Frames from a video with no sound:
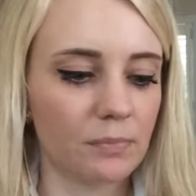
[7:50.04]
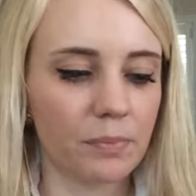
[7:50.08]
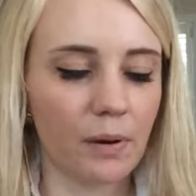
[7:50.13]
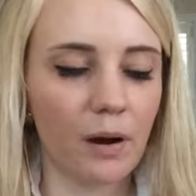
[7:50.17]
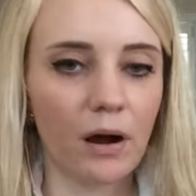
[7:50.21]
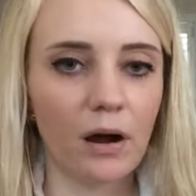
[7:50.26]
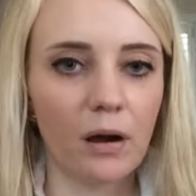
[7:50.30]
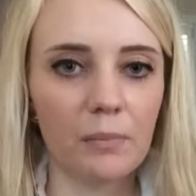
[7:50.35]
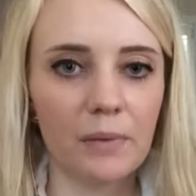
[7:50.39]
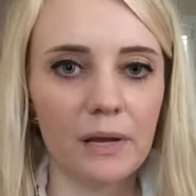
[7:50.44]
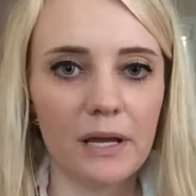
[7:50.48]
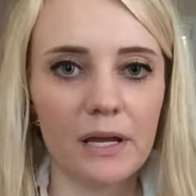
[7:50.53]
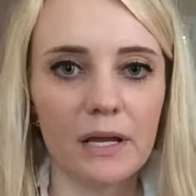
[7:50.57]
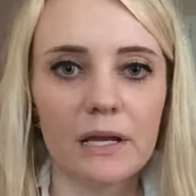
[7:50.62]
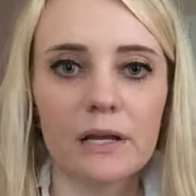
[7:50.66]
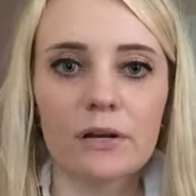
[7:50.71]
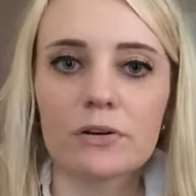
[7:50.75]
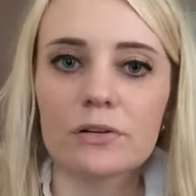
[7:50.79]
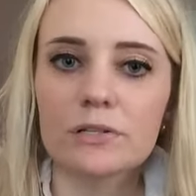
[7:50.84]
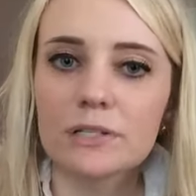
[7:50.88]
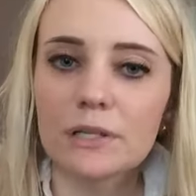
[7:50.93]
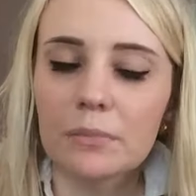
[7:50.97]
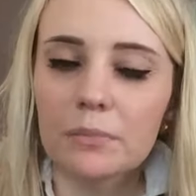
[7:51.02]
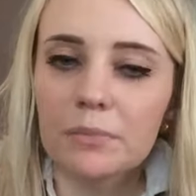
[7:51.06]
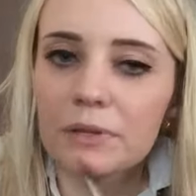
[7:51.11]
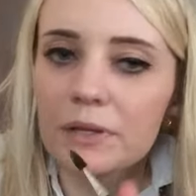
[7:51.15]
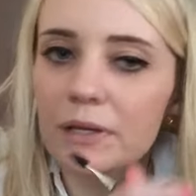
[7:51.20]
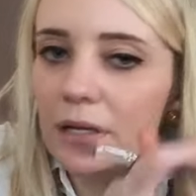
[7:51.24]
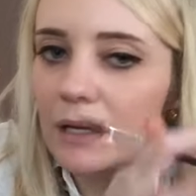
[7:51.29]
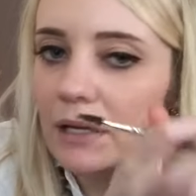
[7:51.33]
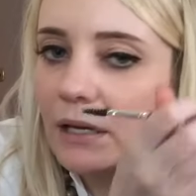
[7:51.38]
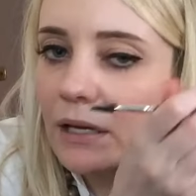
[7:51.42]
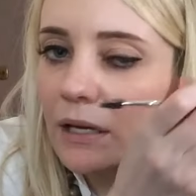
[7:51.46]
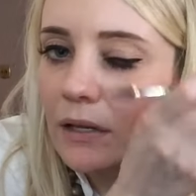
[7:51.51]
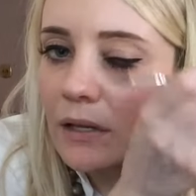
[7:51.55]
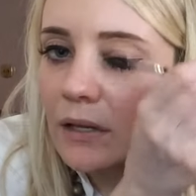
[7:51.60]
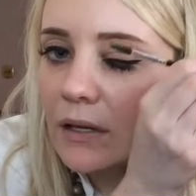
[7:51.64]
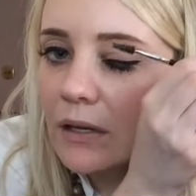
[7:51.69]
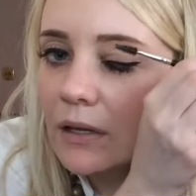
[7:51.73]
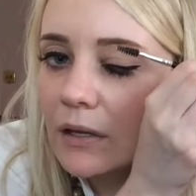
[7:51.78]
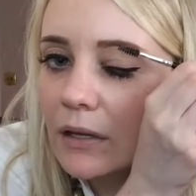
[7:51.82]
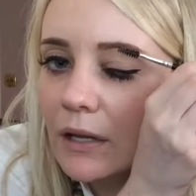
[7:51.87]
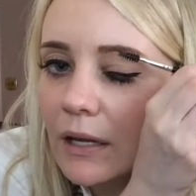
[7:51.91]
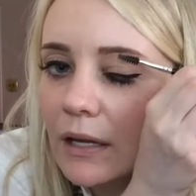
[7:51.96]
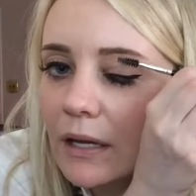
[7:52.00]
pomade or something and
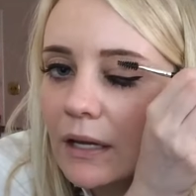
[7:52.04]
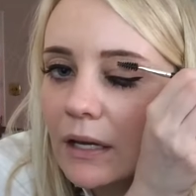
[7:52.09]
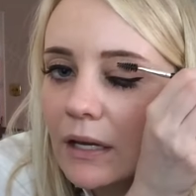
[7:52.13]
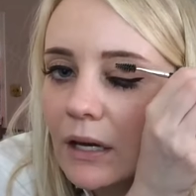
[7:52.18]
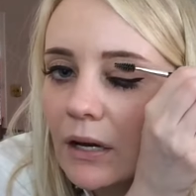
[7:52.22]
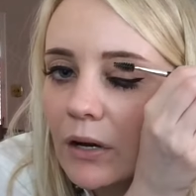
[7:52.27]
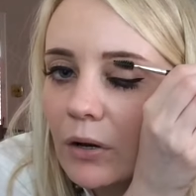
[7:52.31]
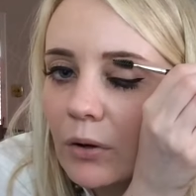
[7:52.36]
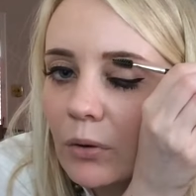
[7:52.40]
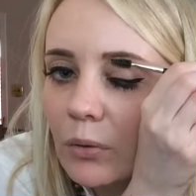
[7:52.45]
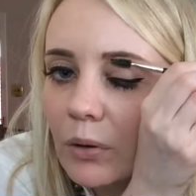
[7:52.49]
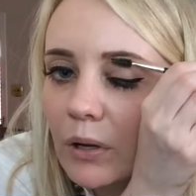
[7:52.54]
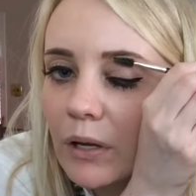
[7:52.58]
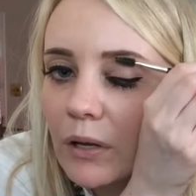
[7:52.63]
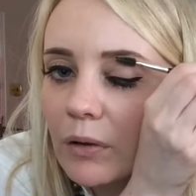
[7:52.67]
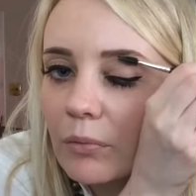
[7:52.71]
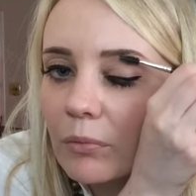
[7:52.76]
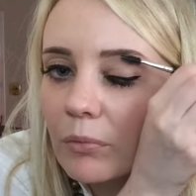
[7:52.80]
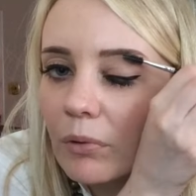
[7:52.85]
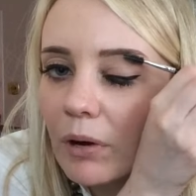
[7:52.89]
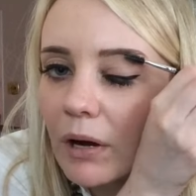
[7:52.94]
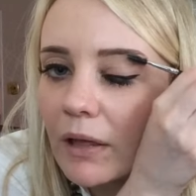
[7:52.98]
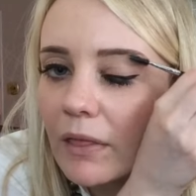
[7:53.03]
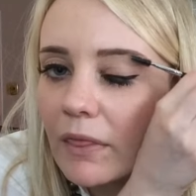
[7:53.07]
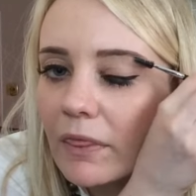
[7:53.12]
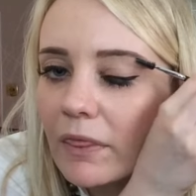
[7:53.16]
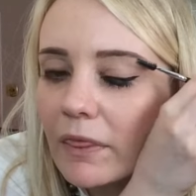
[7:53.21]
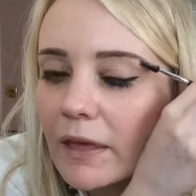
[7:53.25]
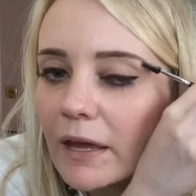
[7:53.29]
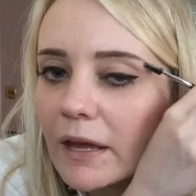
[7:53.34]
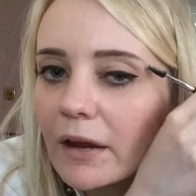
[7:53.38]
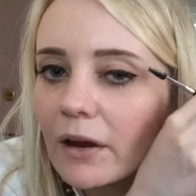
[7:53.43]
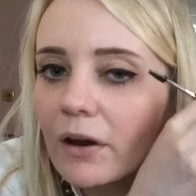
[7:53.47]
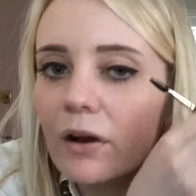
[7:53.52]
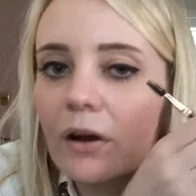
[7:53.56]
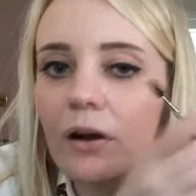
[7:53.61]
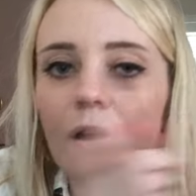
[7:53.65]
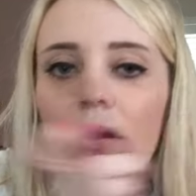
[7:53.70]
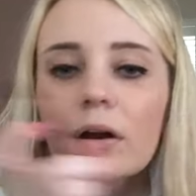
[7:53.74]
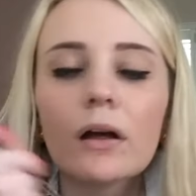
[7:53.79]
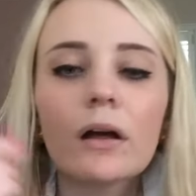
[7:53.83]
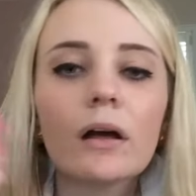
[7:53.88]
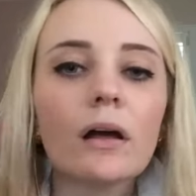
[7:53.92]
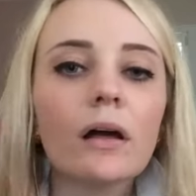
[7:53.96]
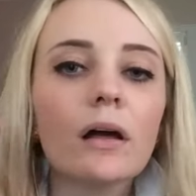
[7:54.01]
then like go in right
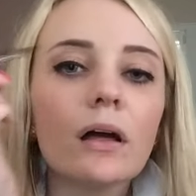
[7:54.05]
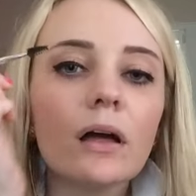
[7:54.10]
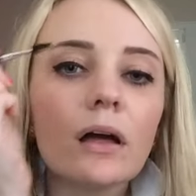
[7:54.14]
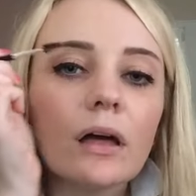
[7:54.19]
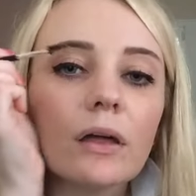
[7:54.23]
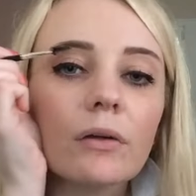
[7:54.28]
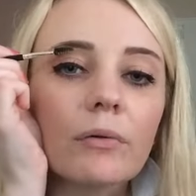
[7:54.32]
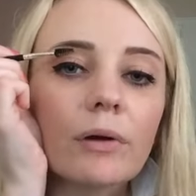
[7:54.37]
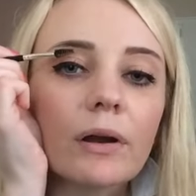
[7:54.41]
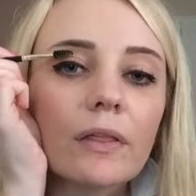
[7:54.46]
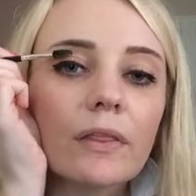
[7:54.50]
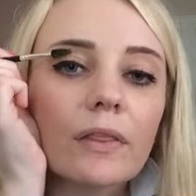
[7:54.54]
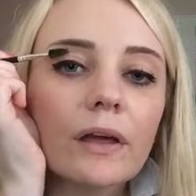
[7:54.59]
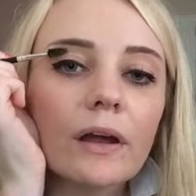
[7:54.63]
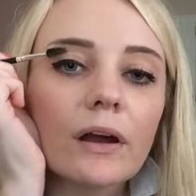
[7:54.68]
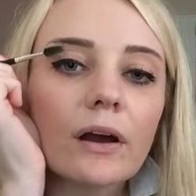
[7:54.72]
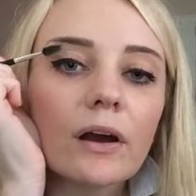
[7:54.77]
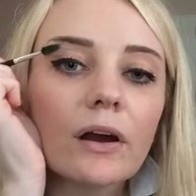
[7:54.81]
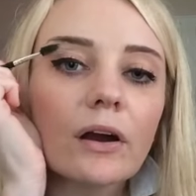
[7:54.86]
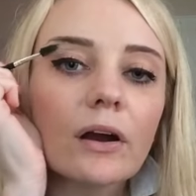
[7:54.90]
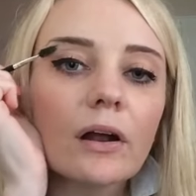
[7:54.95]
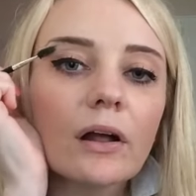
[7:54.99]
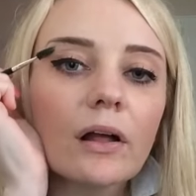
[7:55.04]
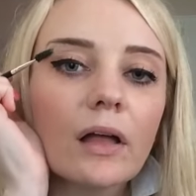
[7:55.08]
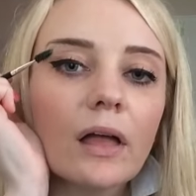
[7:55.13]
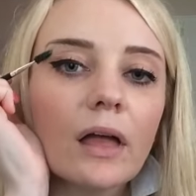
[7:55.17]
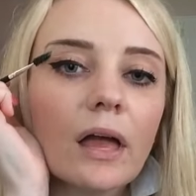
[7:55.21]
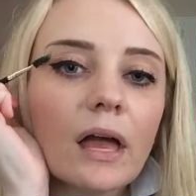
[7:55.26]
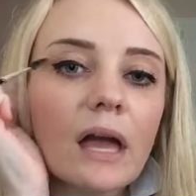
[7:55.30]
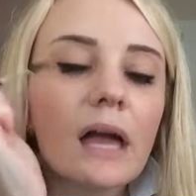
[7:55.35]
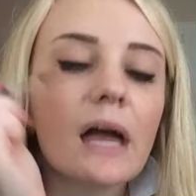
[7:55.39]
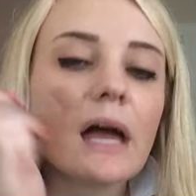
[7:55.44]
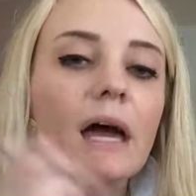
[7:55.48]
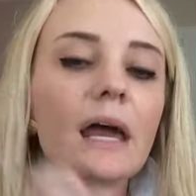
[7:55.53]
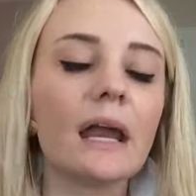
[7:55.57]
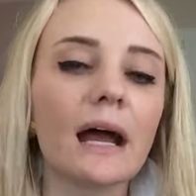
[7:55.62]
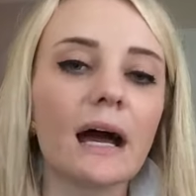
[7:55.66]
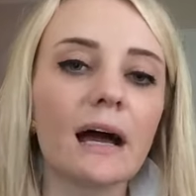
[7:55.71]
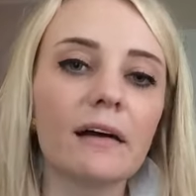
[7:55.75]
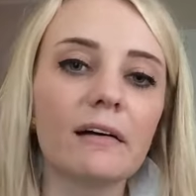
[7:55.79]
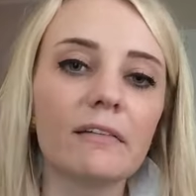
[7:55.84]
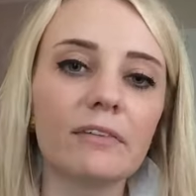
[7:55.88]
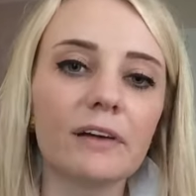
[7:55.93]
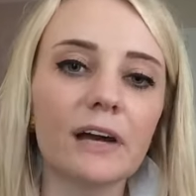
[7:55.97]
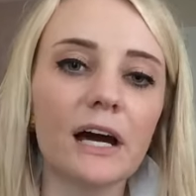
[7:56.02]
there and right there. And
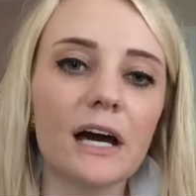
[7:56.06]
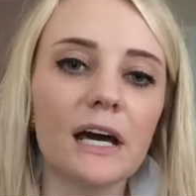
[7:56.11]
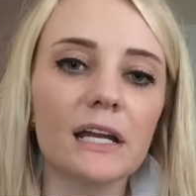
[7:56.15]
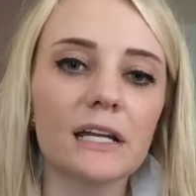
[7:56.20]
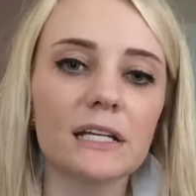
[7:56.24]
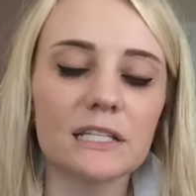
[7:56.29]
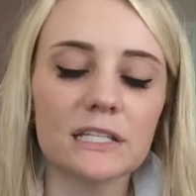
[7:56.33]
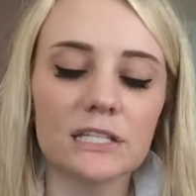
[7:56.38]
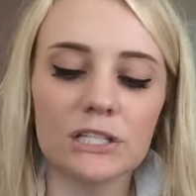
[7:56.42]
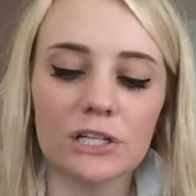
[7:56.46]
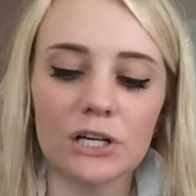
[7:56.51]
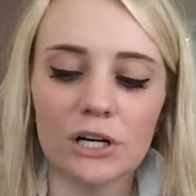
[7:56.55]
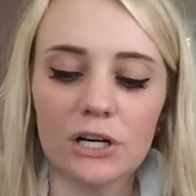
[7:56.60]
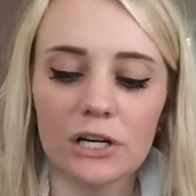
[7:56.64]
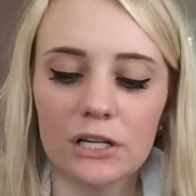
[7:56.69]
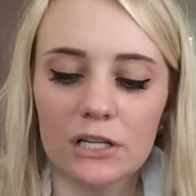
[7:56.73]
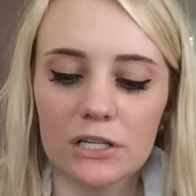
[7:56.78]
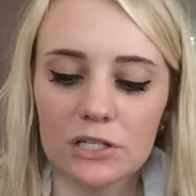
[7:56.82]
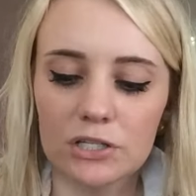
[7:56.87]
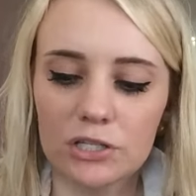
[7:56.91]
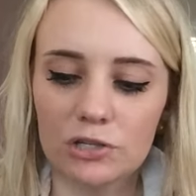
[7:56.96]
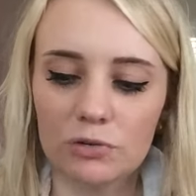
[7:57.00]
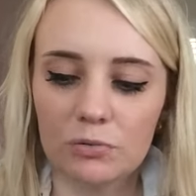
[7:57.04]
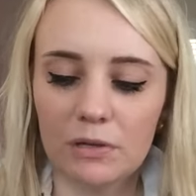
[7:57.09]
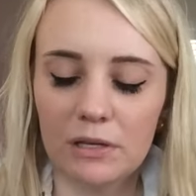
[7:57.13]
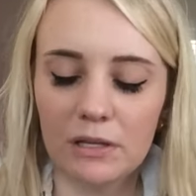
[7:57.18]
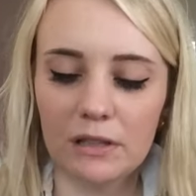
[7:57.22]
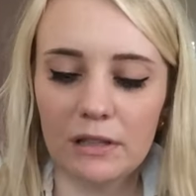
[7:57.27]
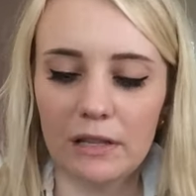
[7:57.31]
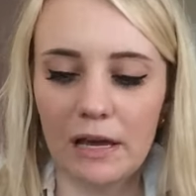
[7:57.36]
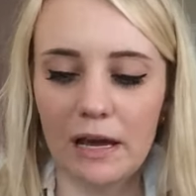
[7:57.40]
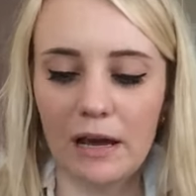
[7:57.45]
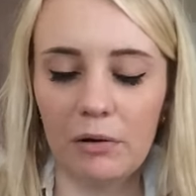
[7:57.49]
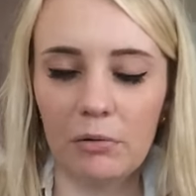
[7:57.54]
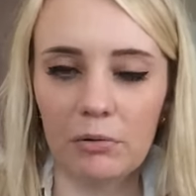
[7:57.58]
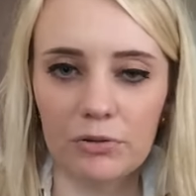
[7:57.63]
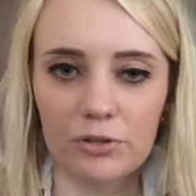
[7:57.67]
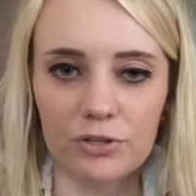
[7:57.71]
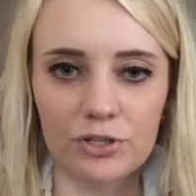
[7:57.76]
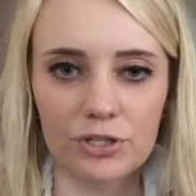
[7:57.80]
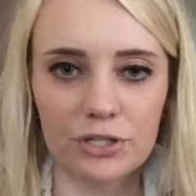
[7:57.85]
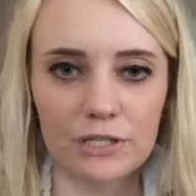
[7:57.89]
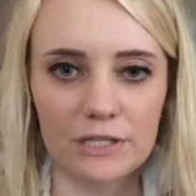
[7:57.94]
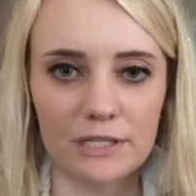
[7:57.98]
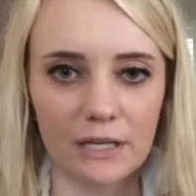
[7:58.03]
I've kind of started doing that with
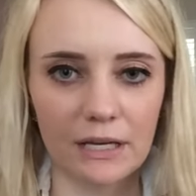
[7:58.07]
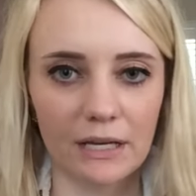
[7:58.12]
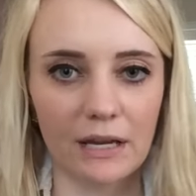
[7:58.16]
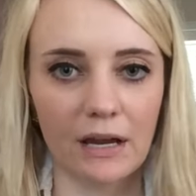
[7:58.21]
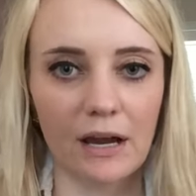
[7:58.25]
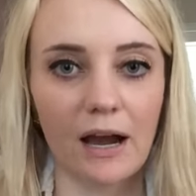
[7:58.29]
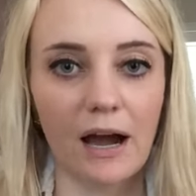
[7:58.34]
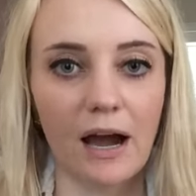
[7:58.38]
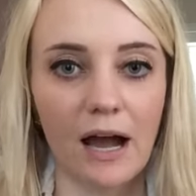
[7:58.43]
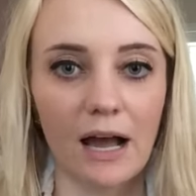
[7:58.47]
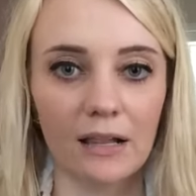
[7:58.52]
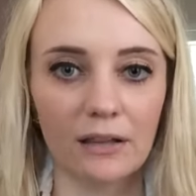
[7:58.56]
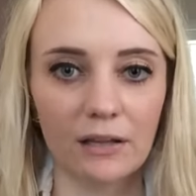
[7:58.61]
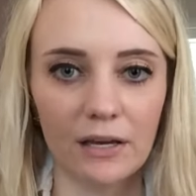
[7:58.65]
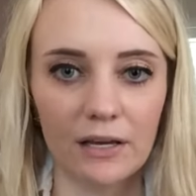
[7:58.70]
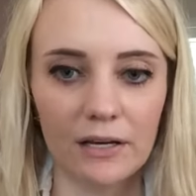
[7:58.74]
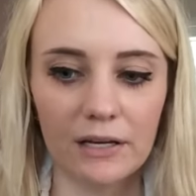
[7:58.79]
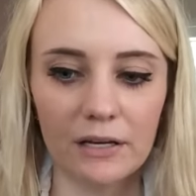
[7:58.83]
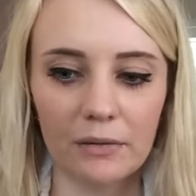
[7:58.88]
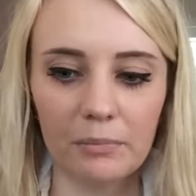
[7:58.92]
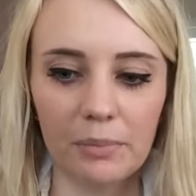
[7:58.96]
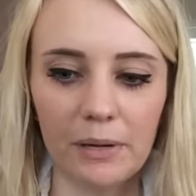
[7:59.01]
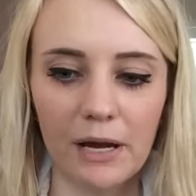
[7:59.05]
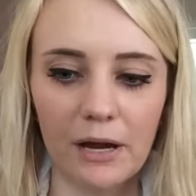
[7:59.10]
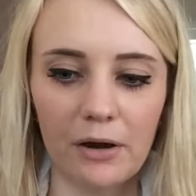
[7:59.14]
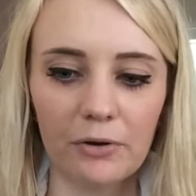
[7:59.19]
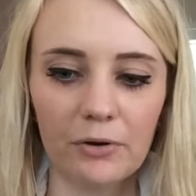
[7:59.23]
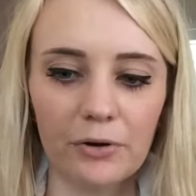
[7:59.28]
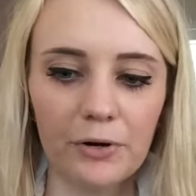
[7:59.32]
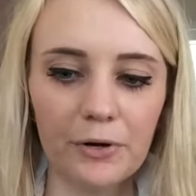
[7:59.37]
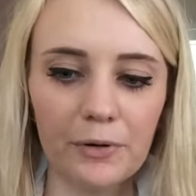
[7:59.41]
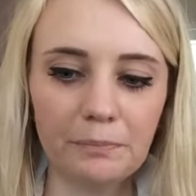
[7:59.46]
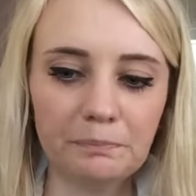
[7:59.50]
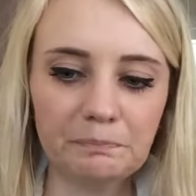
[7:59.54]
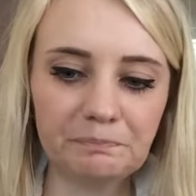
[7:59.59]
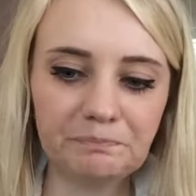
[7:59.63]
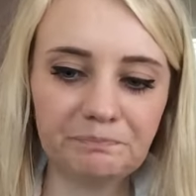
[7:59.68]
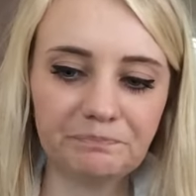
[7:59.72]
just like a highlighting powder.